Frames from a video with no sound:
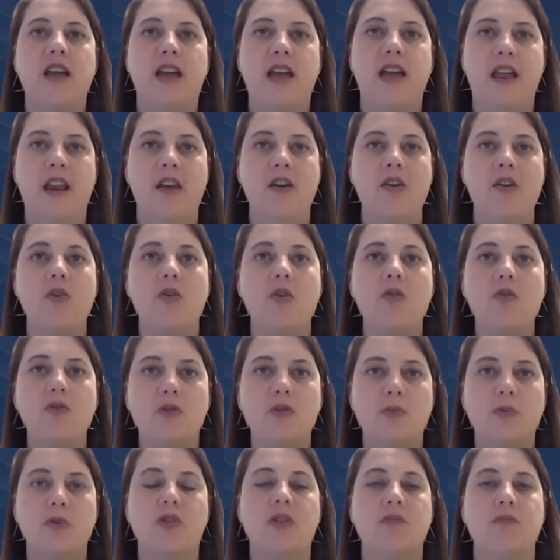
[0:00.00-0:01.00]
and
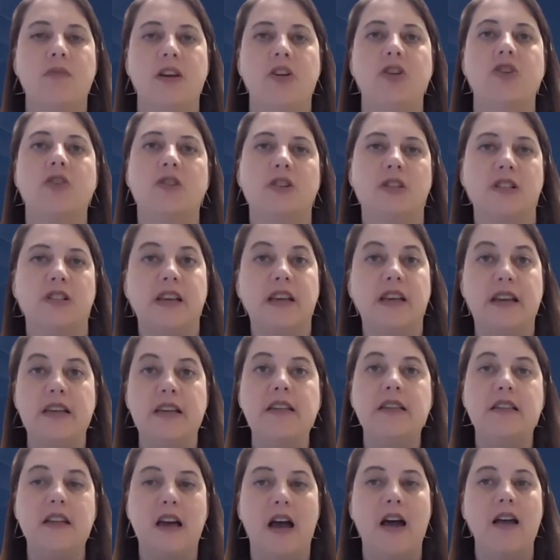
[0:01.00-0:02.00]
who's supposed to make sure it's
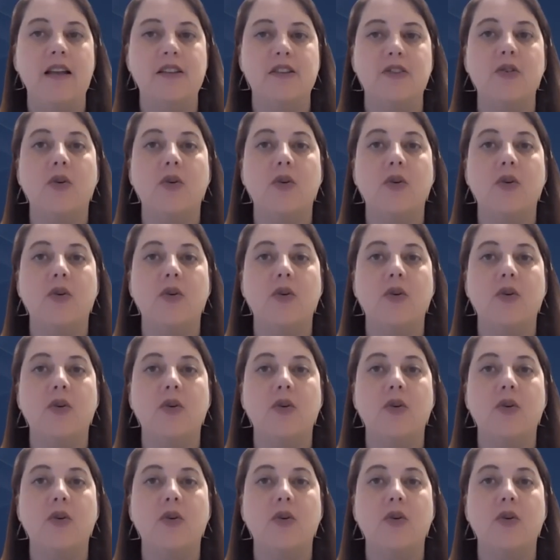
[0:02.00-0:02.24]
getting done.